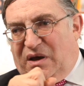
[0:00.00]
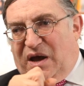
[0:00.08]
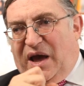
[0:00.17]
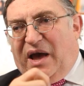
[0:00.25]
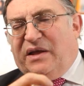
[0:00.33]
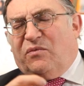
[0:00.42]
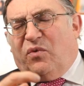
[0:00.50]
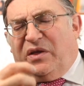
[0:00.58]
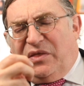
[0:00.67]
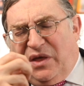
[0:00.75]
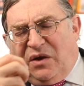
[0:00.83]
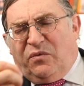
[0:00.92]
And
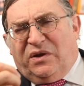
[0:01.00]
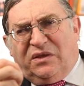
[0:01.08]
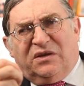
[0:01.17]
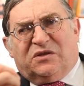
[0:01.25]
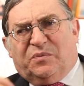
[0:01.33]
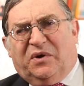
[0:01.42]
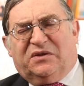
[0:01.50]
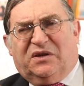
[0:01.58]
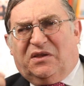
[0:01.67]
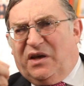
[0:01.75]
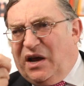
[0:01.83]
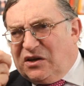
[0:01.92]
when they read this
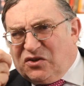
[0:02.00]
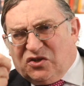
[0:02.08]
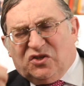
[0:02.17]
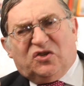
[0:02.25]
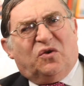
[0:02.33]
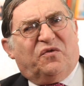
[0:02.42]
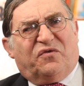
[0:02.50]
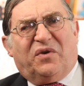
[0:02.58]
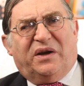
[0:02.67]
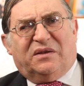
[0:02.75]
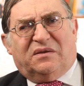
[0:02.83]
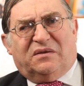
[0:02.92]
pasuk, they are so
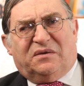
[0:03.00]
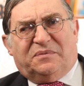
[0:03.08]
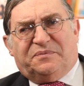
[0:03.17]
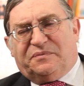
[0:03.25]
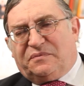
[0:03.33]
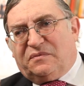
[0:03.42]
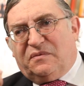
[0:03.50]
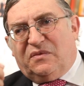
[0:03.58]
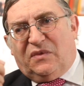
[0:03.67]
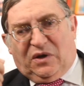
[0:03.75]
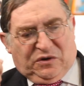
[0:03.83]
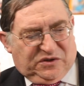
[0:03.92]
frightened,
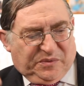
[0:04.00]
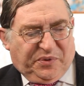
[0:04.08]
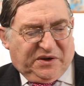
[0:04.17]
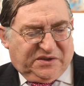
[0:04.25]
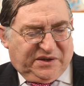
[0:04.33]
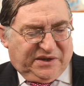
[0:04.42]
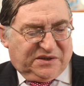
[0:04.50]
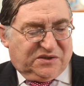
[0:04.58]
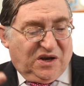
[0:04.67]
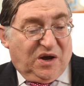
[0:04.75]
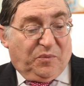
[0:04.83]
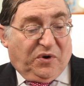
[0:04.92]
because the pasuk is
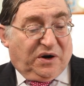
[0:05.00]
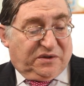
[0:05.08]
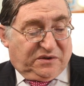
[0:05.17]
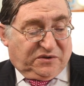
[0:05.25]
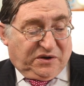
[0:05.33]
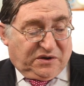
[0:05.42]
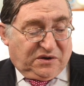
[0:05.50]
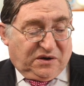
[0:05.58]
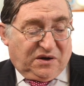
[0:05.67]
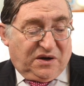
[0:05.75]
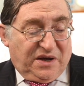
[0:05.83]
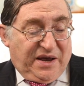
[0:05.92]
part of the
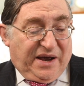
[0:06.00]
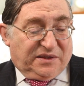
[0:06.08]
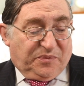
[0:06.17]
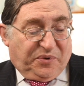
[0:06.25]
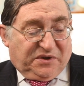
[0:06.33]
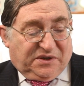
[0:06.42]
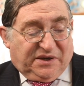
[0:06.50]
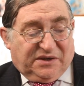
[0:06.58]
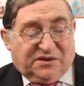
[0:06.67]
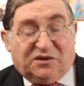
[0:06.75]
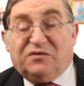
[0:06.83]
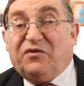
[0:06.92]
Teichacha. And the pasuk
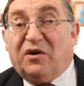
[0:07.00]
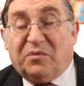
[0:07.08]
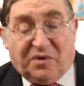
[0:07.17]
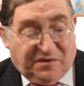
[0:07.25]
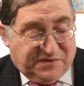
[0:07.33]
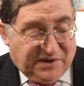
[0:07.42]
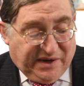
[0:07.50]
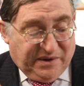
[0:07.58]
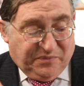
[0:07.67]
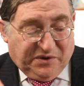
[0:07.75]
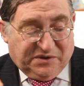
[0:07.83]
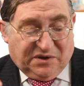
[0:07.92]
is in Dvarim Chav Zayin,
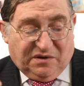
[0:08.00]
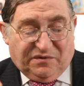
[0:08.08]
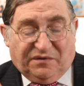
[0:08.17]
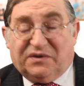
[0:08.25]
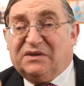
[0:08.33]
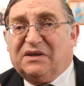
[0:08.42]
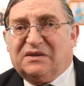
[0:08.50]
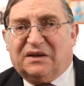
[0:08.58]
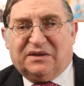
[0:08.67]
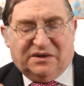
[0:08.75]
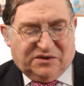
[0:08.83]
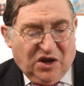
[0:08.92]
pasuk Chavav, and it says like
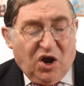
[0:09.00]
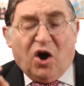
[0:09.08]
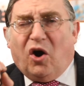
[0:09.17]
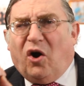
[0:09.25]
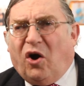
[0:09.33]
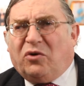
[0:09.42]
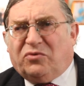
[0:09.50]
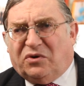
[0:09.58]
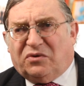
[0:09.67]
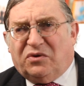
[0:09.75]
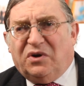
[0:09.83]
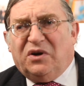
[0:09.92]
this,
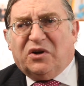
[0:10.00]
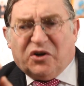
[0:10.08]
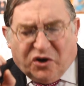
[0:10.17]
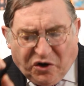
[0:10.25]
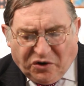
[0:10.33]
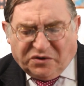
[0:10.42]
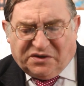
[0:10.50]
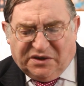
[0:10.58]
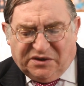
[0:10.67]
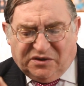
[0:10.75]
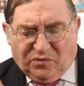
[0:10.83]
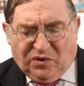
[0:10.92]
Oror, cursed
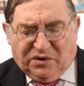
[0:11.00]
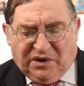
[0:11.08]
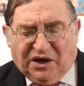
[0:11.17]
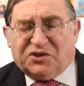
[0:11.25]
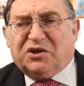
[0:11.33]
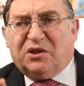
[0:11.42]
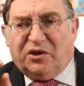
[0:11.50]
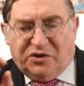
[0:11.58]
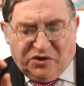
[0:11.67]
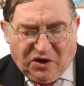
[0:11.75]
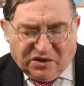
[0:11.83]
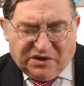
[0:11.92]
is the one, Asher lo
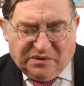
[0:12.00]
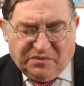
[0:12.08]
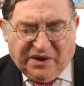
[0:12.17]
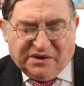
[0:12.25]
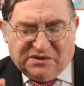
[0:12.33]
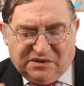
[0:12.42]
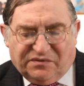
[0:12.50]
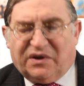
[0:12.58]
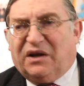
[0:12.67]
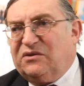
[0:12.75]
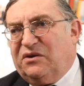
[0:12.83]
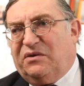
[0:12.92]
yokim as divrei
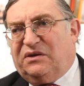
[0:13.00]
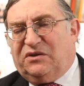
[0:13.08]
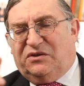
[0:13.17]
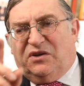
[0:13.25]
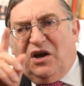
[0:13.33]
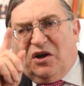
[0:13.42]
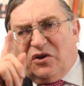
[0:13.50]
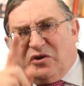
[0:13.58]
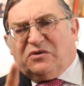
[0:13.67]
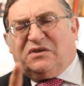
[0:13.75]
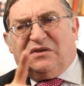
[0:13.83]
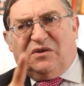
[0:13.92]
haTorah says.
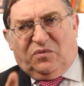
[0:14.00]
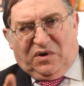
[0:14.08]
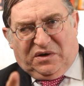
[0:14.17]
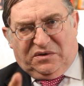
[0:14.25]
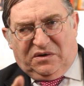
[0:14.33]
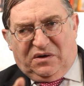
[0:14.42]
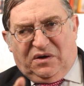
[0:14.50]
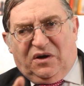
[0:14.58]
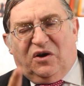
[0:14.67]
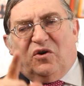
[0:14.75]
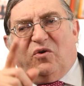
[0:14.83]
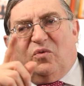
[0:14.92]
Cursed is the one
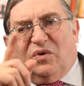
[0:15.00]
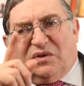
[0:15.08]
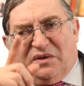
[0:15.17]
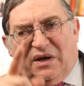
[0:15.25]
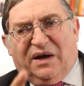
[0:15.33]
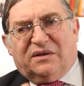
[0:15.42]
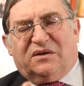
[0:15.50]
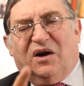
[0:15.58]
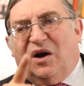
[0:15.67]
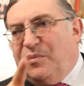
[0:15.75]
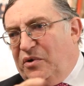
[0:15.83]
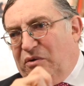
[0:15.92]
who will not
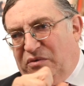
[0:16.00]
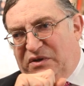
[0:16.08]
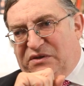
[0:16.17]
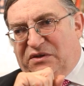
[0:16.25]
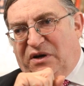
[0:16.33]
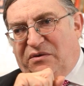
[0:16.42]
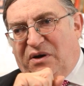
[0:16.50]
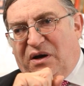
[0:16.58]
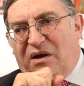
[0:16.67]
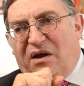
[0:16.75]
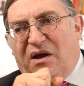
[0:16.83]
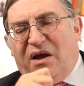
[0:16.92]
uphold this Torah.
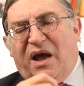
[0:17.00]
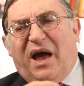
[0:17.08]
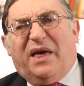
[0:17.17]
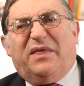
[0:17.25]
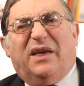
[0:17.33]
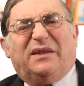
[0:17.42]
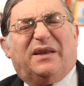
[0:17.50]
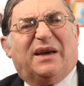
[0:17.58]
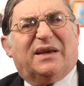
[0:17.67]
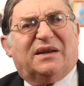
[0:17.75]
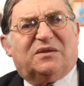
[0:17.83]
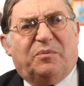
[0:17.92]
And they
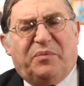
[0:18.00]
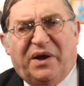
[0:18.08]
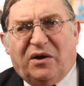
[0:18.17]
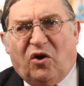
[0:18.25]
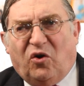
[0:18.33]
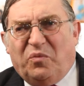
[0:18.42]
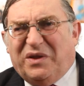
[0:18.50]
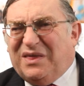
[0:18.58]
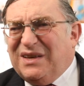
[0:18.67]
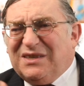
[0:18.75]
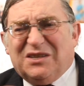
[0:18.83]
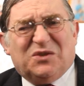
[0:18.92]
take it as a bad omen.
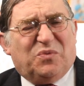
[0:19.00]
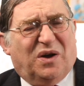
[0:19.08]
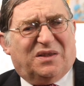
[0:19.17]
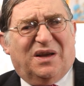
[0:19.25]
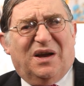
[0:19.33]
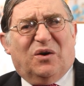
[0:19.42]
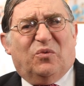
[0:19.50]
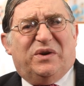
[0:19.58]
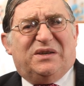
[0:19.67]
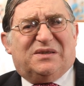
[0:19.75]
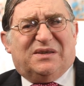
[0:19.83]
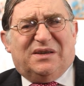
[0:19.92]
This is what
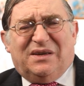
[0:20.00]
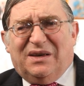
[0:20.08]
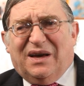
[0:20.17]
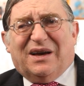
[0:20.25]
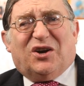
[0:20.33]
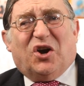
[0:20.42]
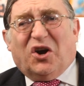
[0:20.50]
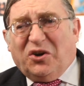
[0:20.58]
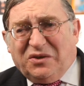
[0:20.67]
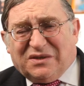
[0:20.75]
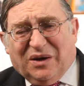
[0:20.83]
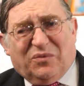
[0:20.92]
we see,
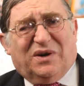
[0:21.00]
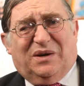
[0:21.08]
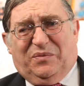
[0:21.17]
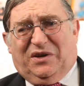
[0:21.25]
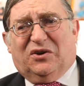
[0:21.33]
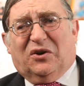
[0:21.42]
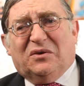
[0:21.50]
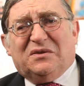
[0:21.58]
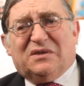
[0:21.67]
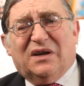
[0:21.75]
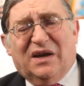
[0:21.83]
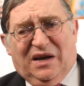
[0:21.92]
cursed, that we're going to be
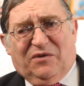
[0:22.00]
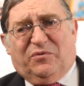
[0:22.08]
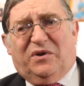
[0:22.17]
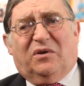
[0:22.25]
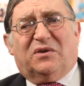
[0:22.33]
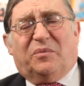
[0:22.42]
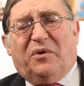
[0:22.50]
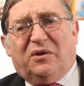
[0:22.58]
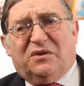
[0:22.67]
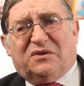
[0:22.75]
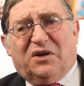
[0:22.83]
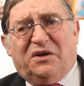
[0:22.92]
cursed if we don't uphold
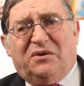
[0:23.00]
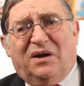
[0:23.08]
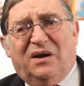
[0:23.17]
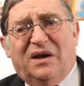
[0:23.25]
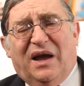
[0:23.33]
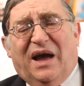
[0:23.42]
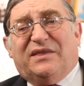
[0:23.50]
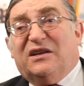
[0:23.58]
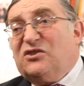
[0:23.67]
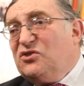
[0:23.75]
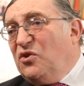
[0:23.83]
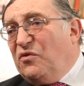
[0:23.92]
the Torah. And they're
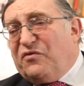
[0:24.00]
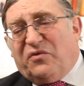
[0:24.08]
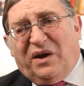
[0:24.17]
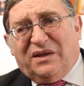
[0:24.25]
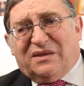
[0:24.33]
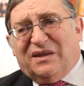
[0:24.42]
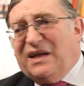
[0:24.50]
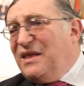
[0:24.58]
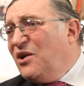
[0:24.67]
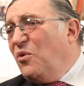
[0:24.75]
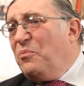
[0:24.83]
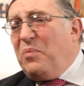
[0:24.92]
so frightened. And they
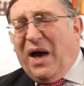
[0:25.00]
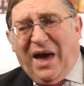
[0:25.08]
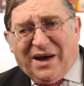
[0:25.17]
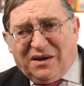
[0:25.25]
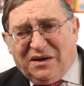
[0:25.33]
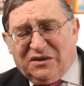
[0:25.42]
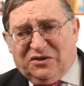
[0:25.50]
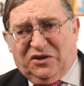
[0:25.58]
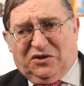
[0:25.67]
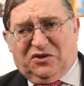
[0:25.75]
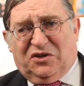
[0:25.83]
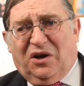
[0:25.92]
go back to
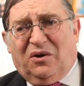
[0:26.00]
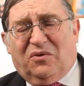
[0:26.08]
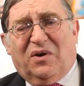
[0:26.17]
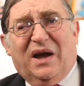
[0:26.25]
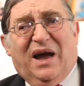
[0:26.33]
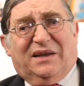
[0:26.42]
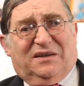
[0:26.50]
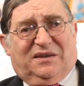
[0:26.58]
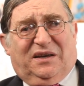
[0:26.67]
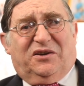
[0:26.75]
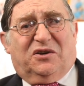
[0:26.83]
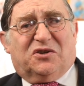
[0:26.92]
Yeshayahu. And they
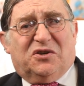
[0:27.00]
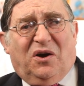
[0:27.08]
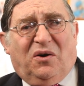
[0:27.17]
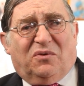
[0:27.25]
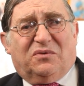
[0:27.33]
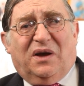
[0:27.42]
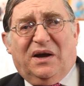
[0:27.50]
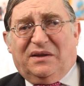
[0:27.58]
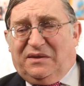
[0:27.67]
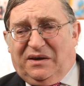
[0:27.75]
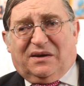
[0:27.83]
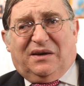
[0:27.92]
say, Yeshayahu,
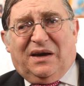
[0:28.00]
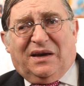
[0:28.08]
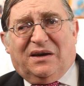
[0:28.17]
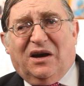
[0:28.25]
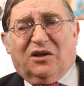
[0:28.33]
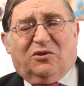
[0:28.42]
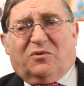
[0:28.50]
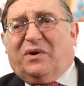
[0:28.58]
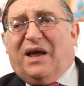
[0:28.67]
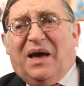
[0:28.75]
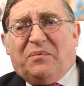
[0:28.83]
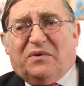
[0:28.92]
dear king, look what
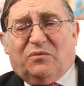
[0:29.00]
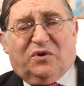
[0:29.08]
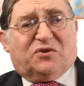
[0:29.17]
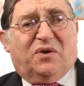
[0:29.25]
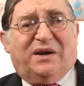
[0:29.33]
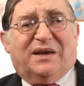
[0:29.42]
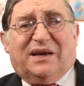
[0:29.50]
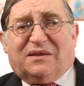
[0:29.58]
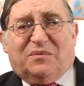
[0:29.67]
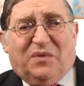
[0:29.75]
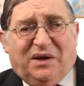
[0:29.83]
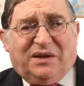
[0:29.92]
happened. We're trying to get the
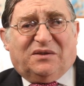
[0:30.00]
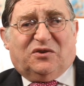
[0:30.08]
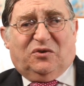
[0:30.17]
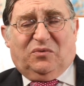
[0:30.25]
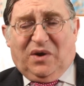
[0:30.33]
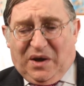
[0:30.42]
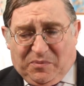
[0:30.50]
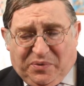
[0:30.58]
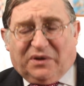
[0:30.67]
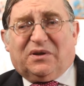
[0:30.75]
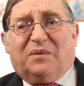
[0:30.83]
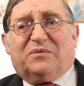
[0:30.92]
money to
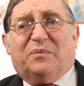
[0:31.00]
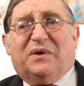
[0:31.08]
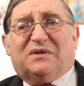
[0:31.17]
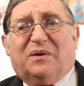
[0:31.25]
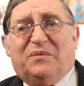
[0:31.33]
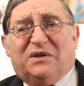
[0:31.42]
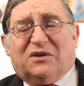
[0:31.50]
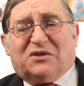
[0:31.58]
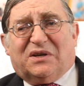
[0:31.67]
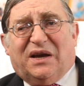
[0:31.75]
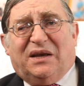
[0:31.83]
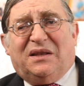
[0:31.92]
build up the Beis HaMikdash
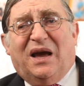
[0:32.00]
again.